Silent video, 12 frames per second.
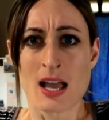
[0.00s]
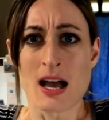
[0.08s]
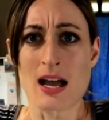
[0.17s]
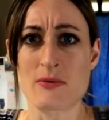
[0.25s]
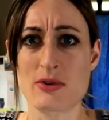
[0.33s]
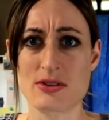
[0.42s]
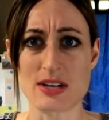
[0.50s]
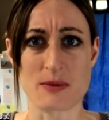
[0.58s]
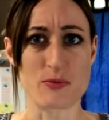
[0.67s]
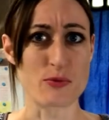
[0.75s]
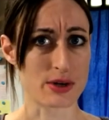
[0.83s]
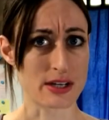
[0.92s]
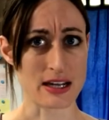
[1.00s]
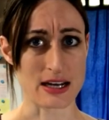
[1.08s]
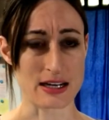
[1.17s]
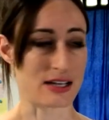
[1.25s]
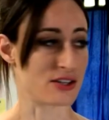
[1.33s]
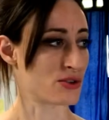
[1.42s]
I was working on
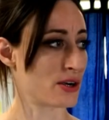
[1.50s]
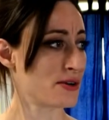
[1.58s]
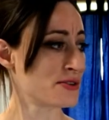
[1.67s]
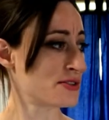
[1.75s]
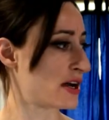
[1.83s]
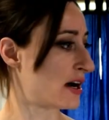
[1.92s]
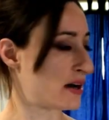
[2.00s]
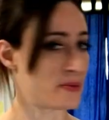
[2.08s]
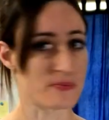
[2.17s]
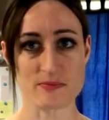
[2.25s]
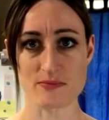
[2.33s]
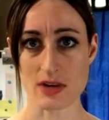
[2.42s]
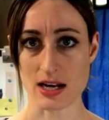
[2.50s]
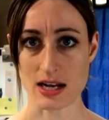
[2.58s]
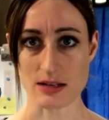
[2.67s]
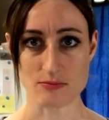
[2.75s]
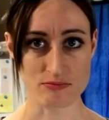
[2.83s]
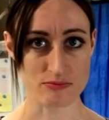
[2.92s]
intros, and
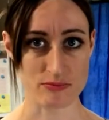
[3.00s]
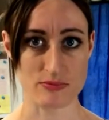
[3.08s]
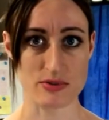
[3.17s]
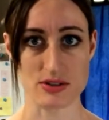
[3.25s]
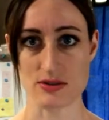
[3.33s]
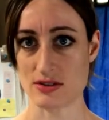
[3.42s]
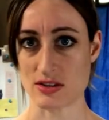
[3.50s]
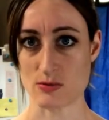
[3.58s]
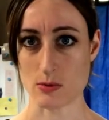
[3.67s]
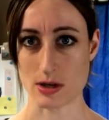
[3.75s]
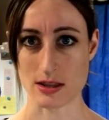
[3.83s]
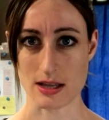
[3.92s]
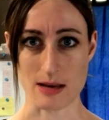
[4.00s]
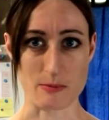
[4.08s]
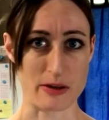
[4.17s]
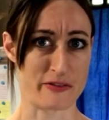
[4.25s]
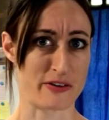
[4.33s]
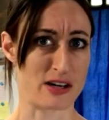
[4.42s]
I was using this one that my
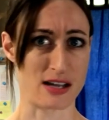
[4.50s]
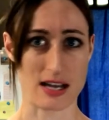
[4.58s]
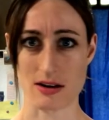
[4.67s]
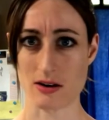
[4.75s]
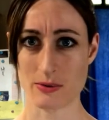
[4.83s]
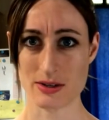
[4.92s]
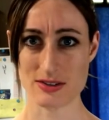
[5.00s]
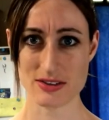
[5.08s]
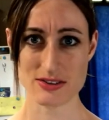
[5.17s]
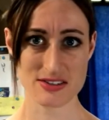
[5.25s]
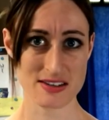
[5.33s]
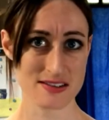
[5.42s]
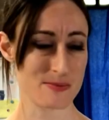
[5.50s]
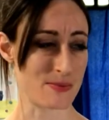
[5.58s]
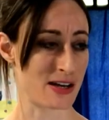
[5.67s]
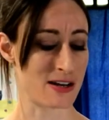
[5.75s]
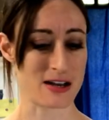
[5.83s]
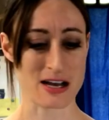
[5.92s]
friend Ken always uses,
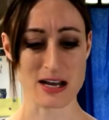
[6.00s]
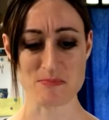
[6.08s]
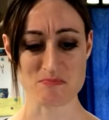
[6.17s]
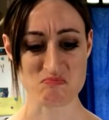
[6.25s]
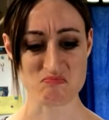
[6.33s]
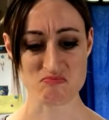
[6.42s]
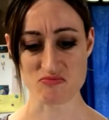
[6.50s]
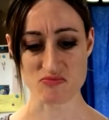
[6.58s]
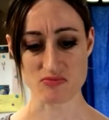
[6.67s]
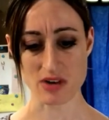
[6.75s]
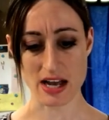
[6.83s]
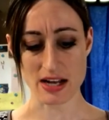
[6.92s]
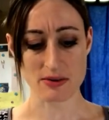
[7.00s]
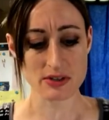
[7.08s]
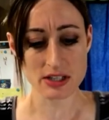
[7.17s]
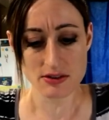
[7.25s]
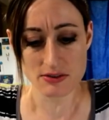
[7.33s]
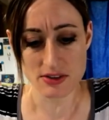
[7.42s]
but I really
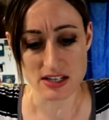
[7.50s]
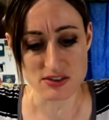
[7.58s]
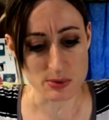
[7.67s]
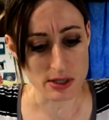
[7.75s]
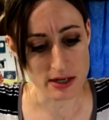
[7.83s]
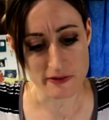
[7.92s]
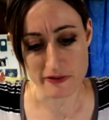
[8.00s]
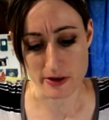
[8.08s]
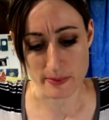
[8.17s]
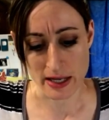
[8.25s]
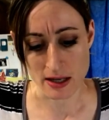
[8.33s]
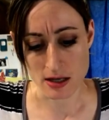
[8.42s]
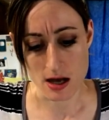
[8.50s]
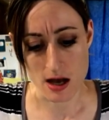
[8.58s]
don't think it's working for me.